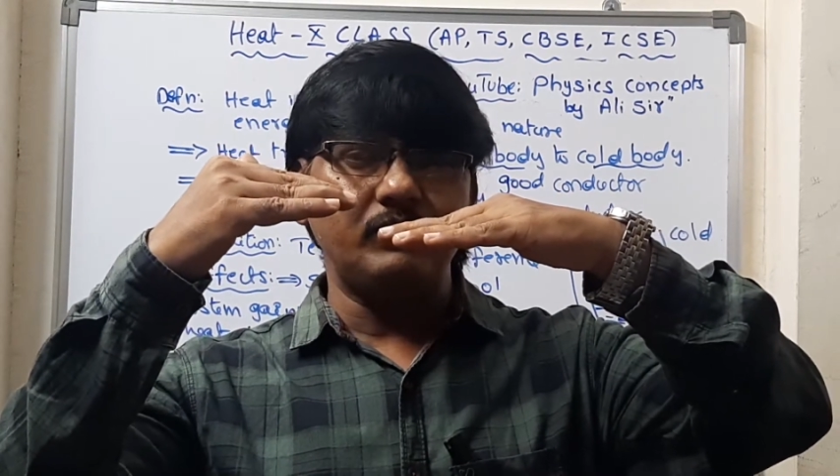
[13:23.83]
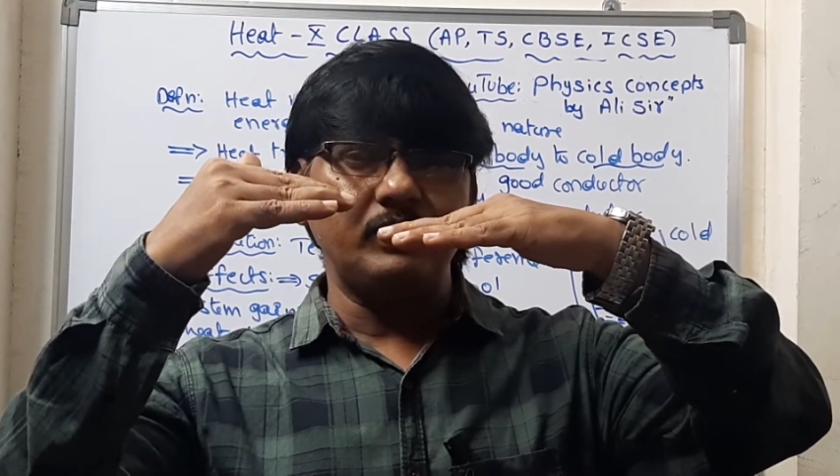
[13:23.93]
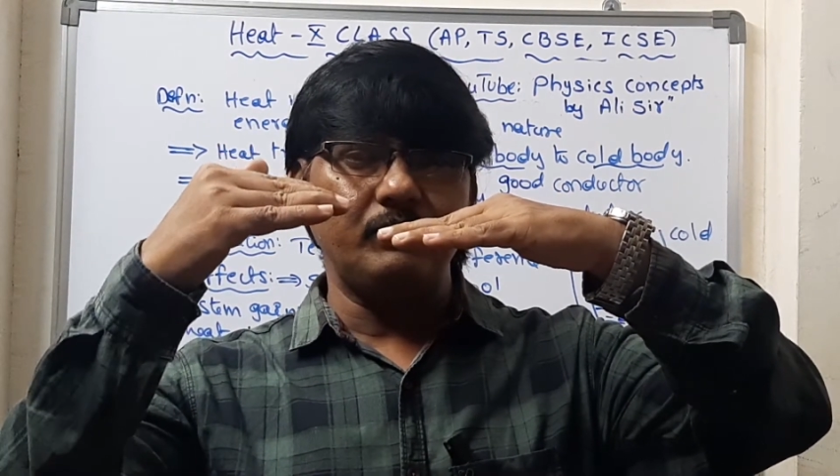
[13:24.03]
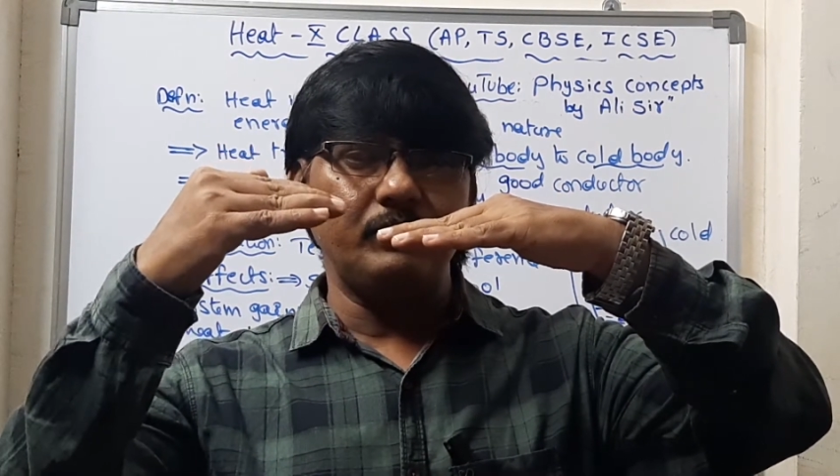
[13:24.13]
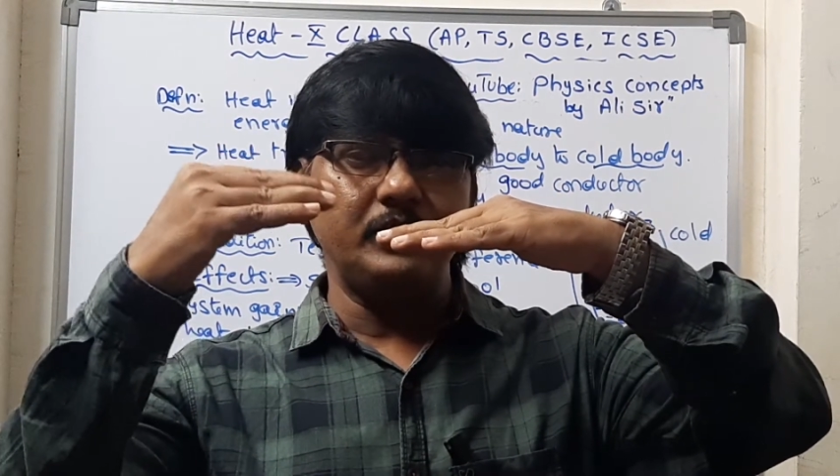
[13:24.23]

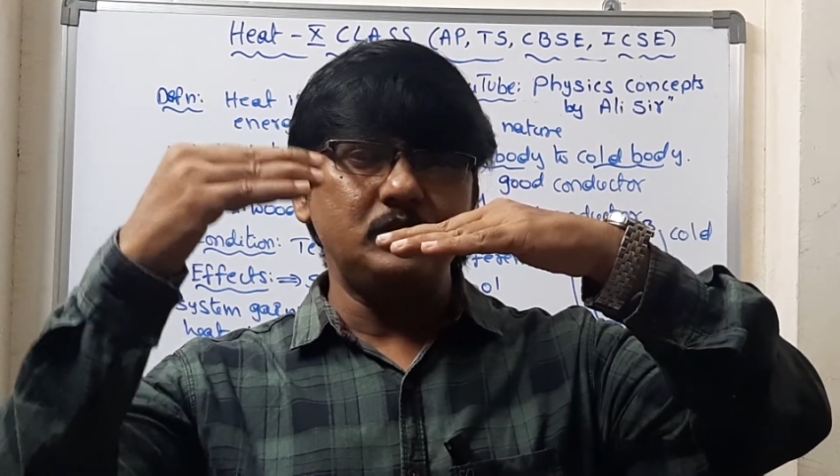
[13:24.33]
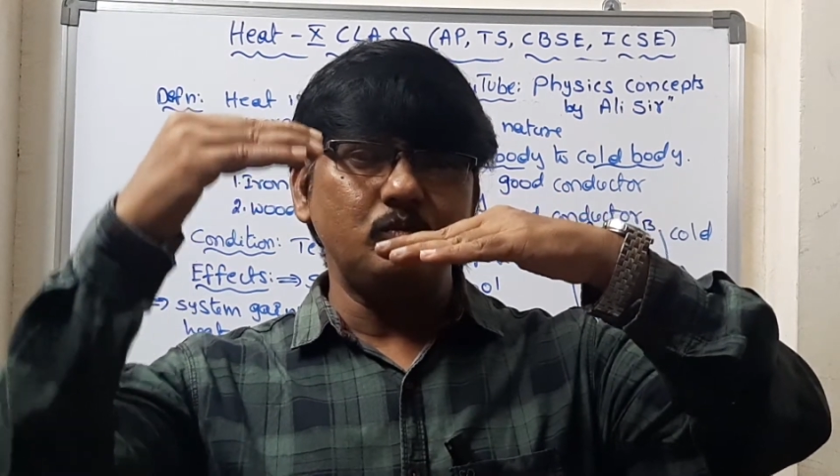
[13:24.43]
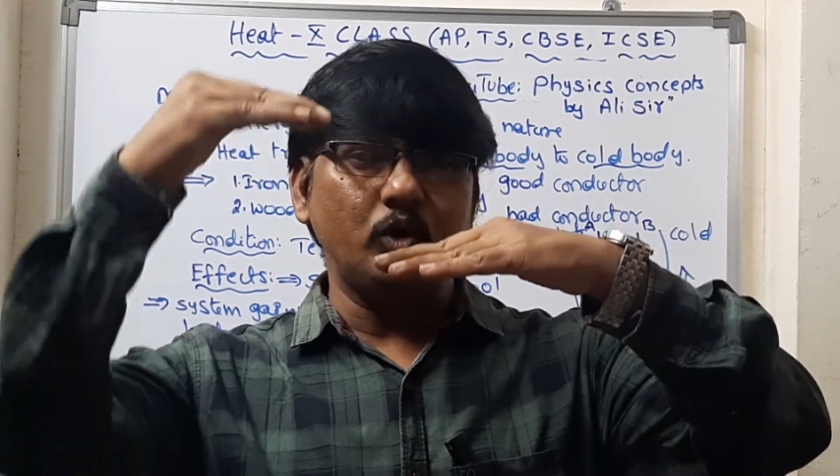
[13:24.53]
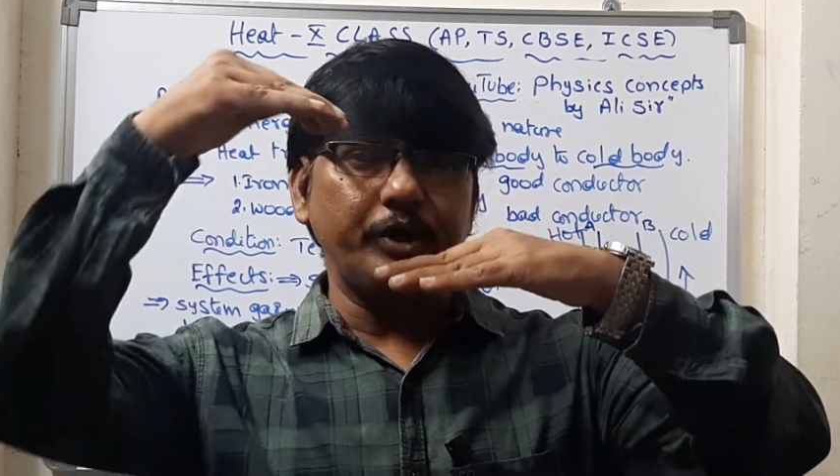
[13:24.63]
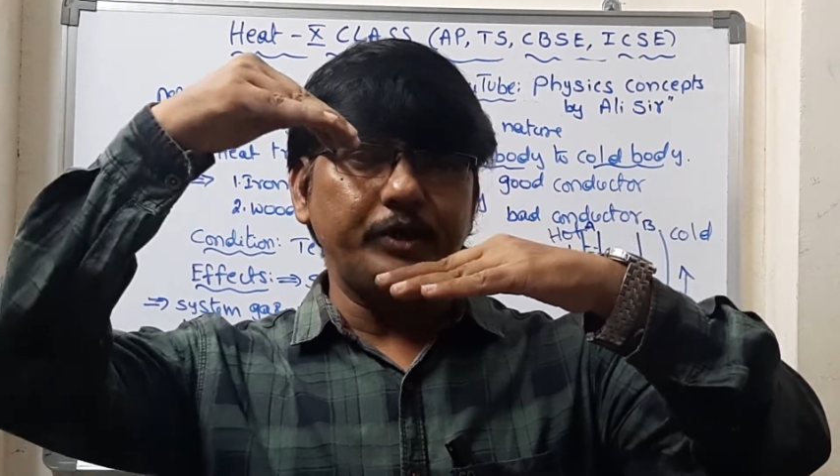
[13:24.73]
from this
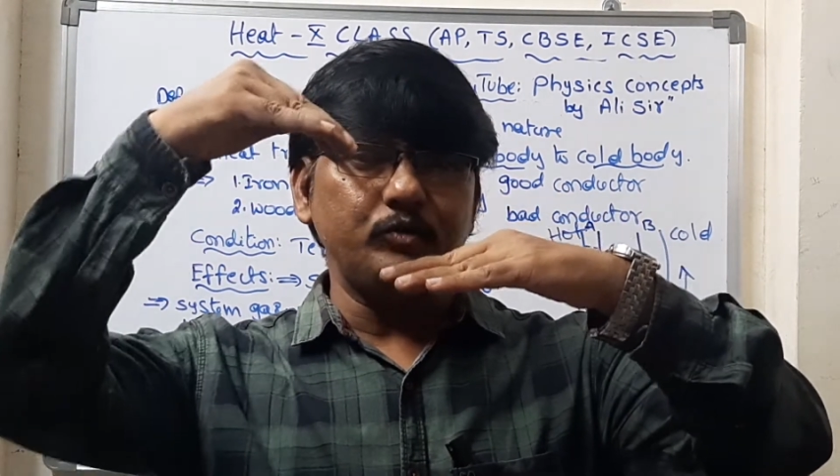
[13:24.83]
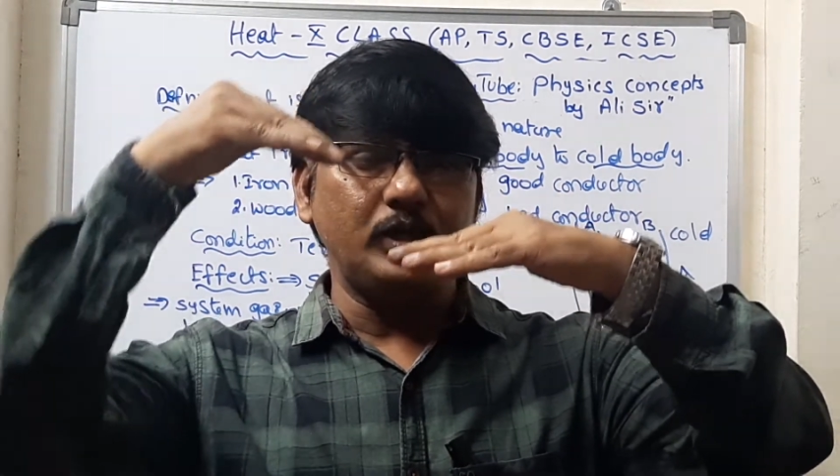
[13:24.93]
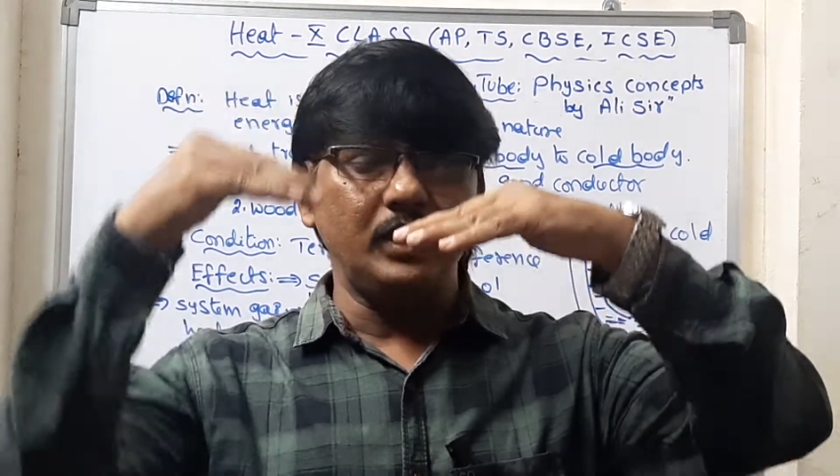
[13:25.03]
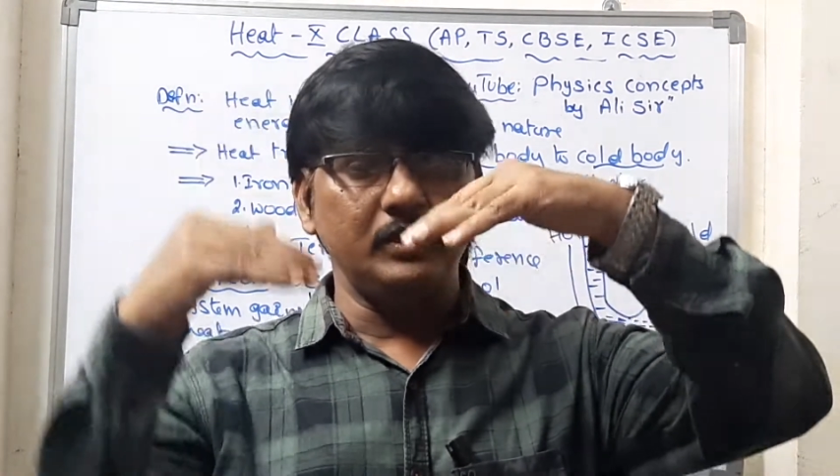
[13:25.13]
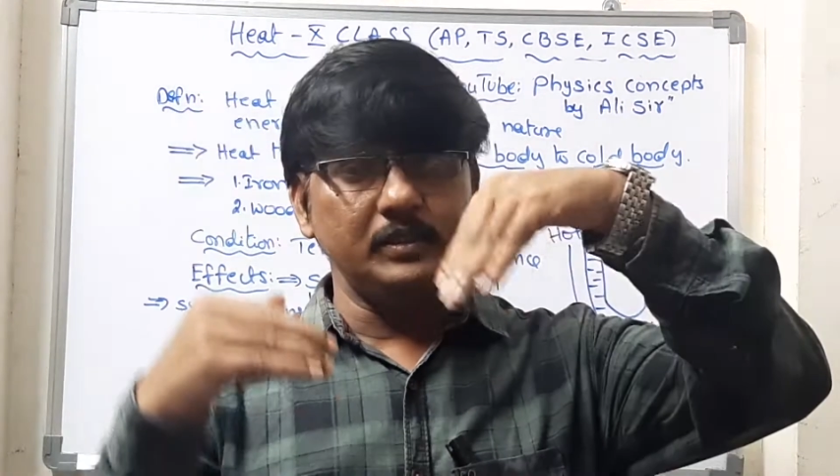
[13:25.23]
body to
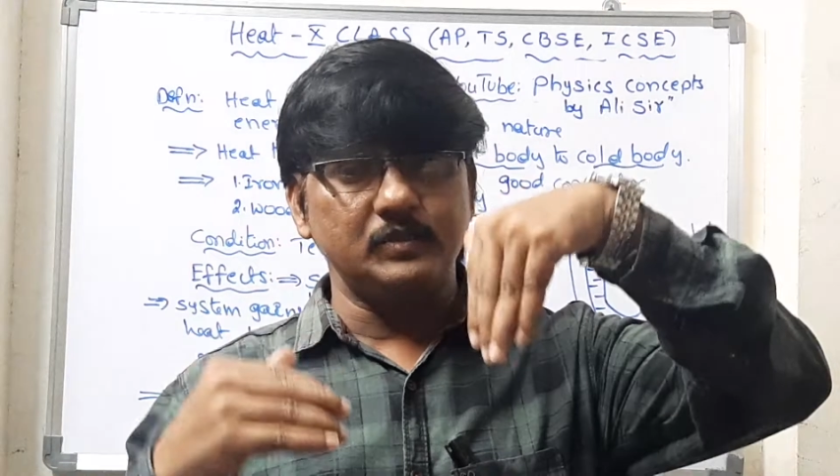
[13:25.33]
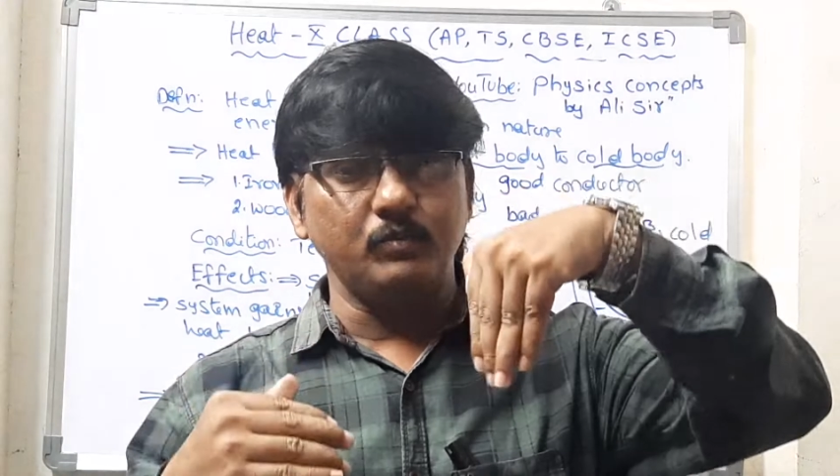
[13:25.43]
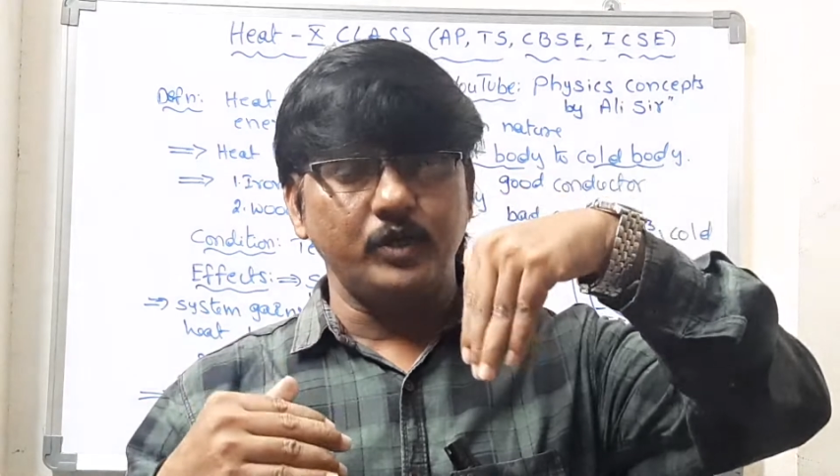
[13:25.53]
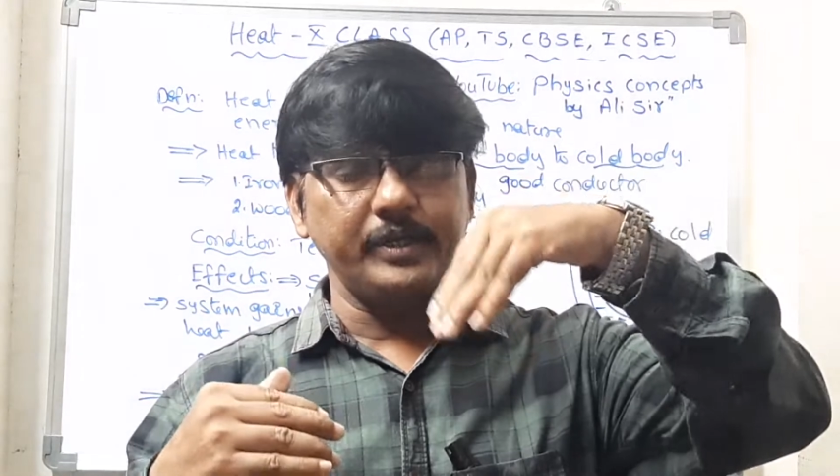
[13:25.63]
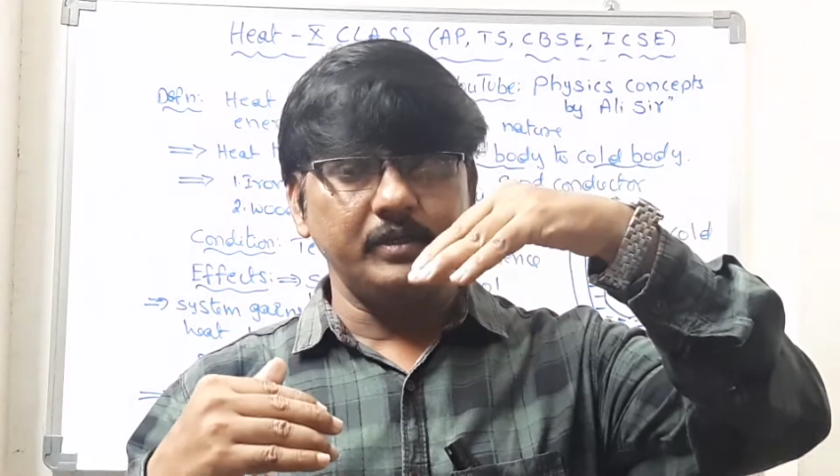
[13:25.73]
this
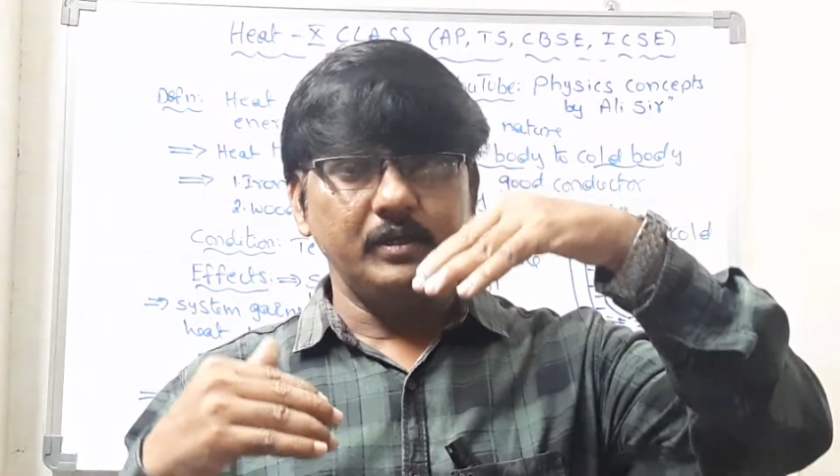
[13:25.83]
body,